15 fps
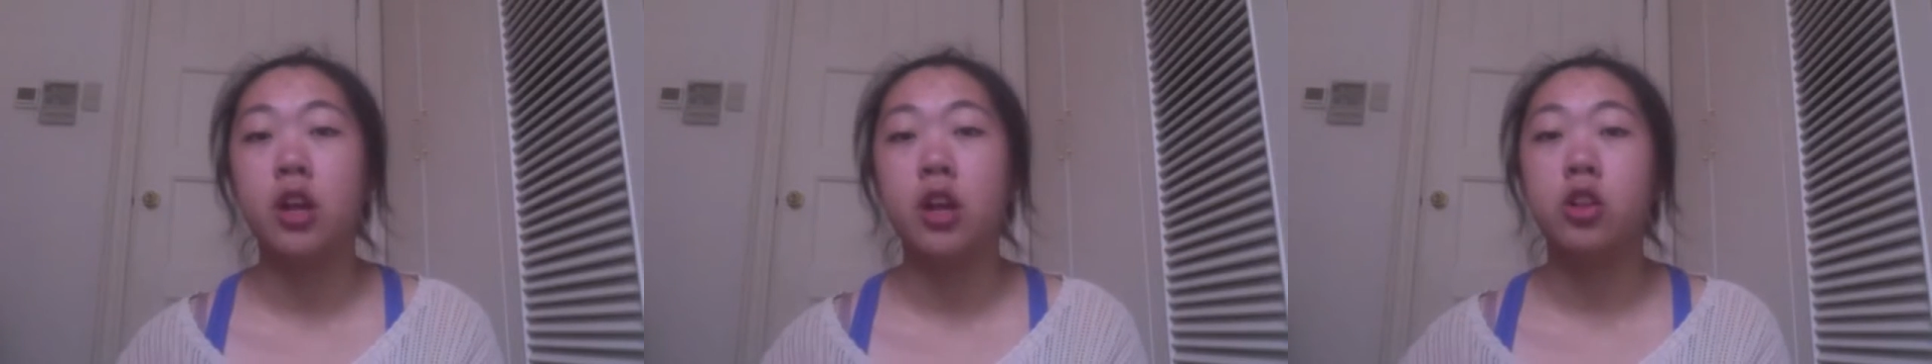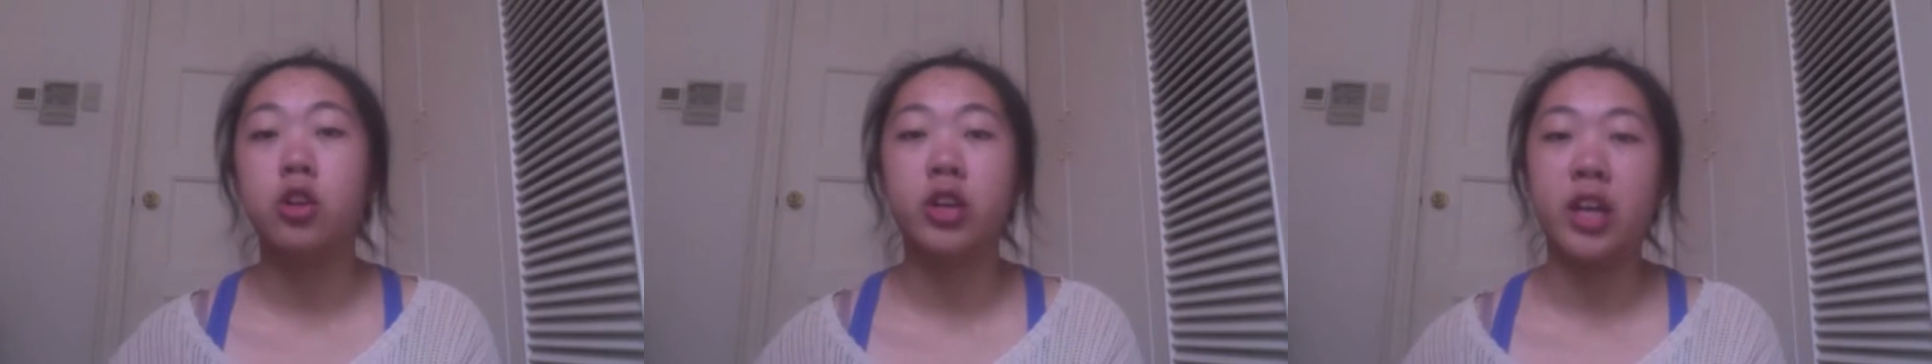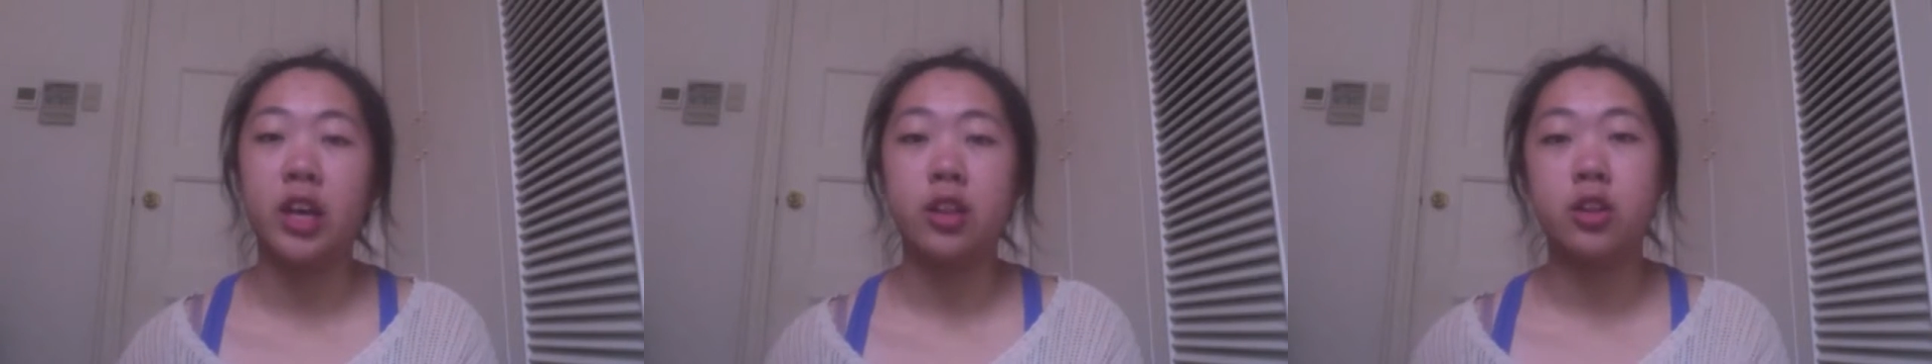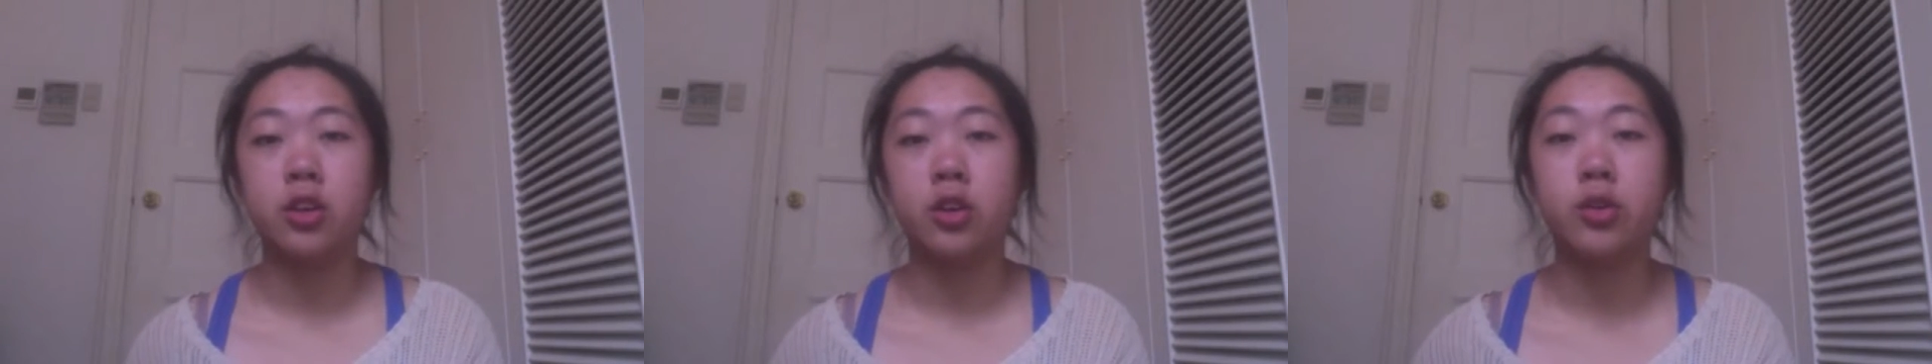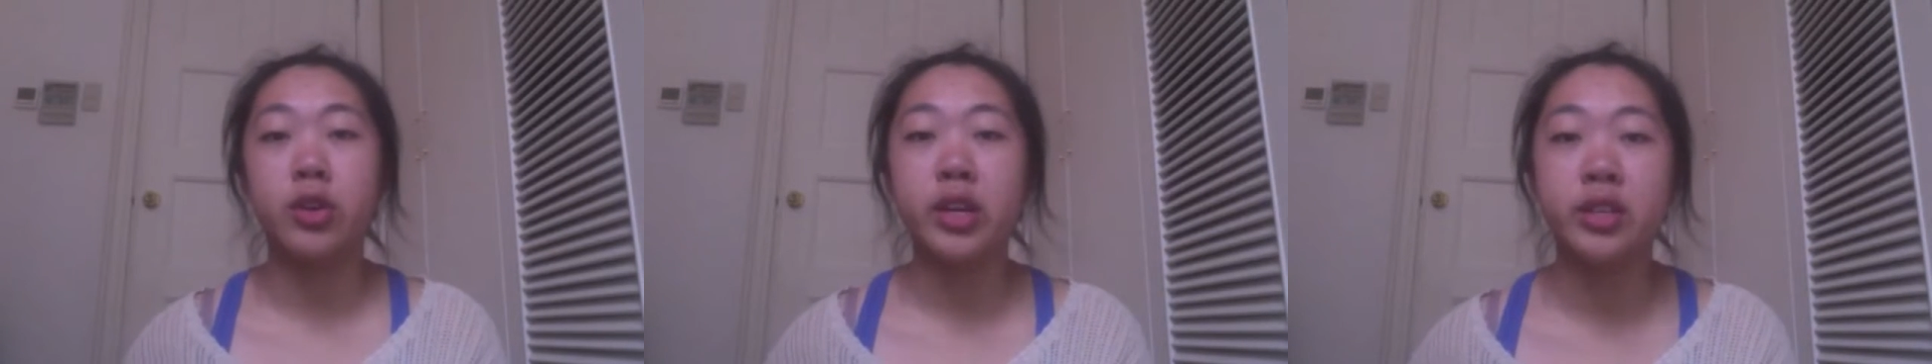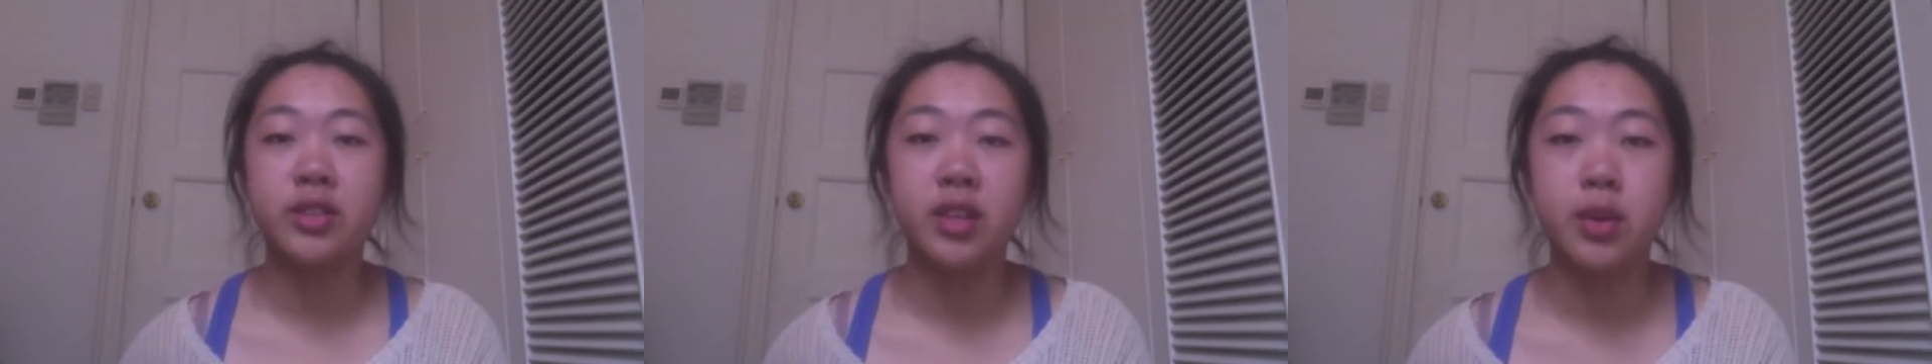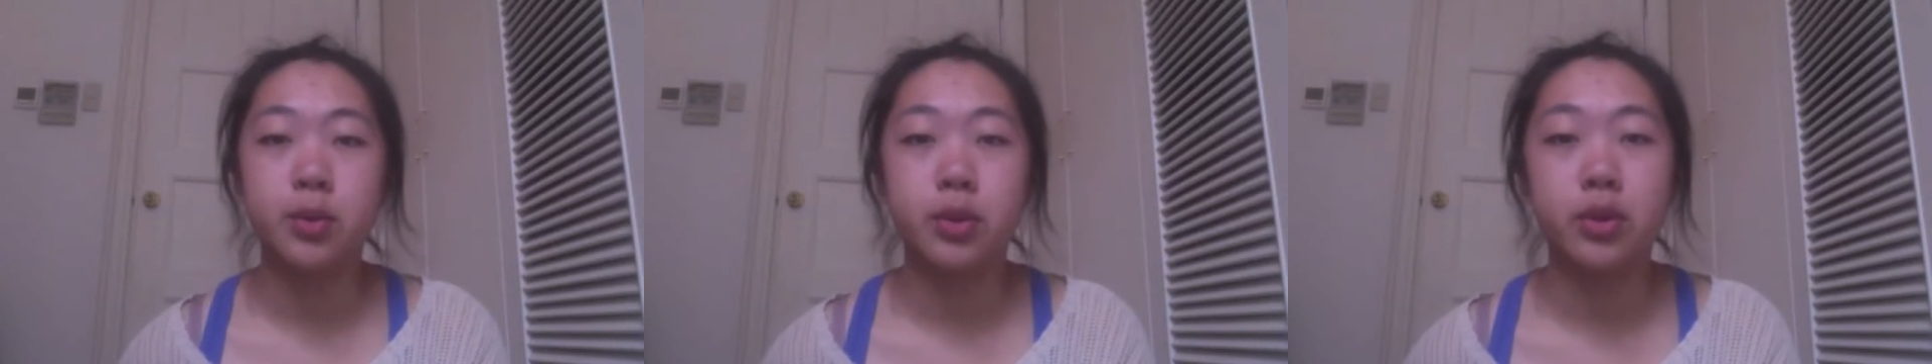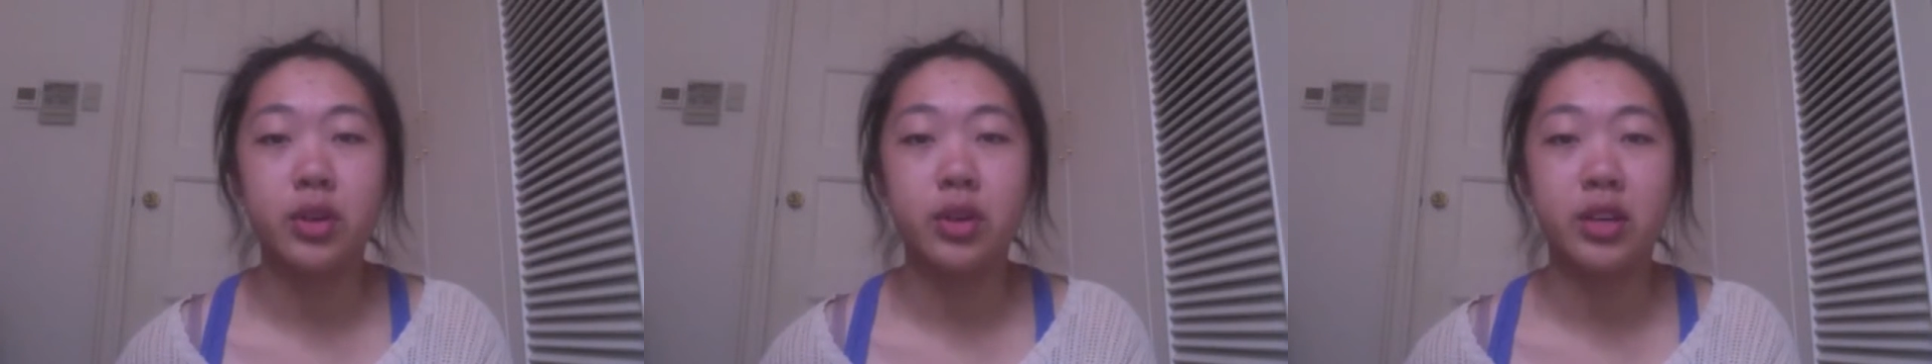looking at the ingredients
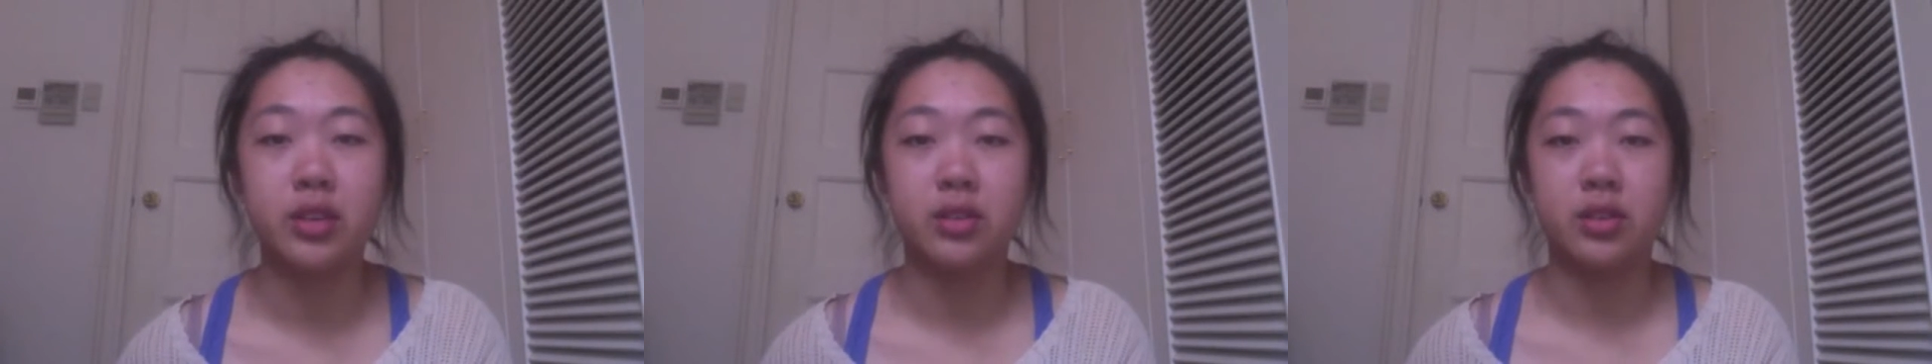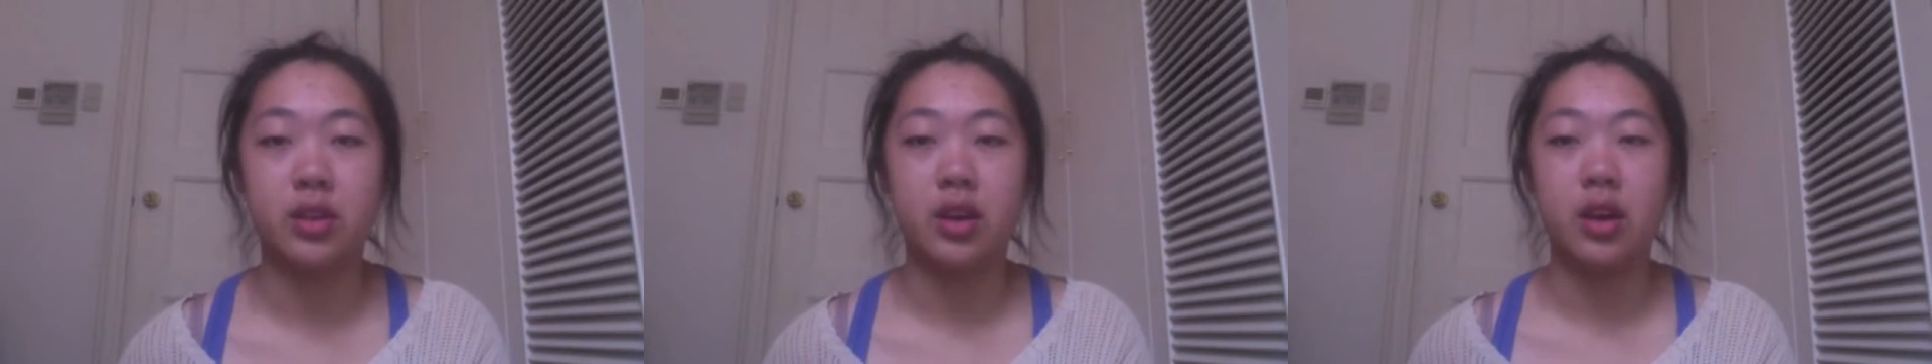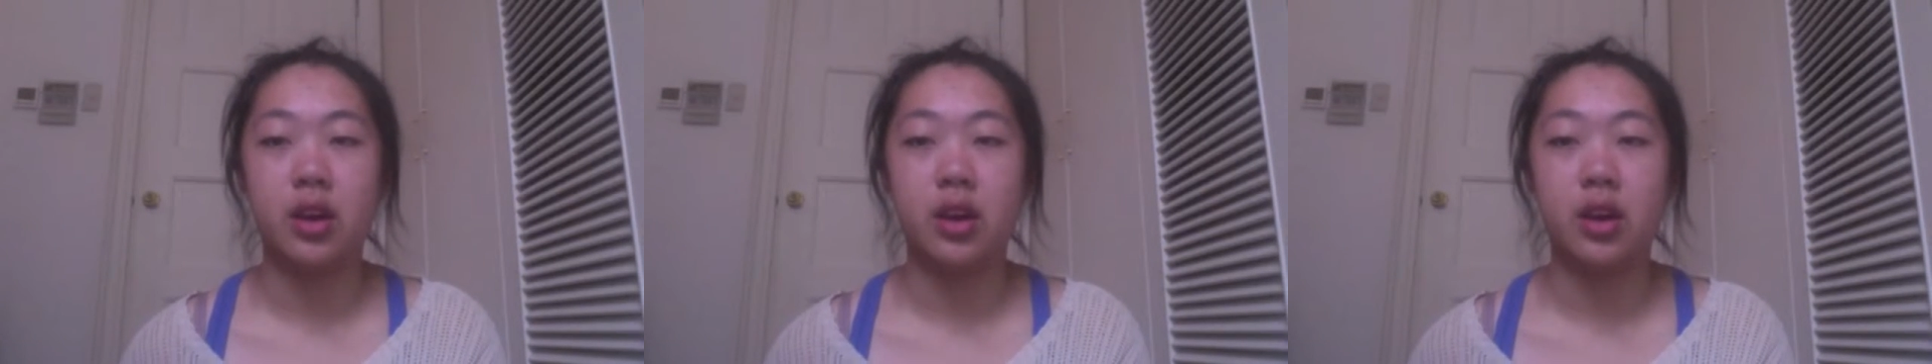label is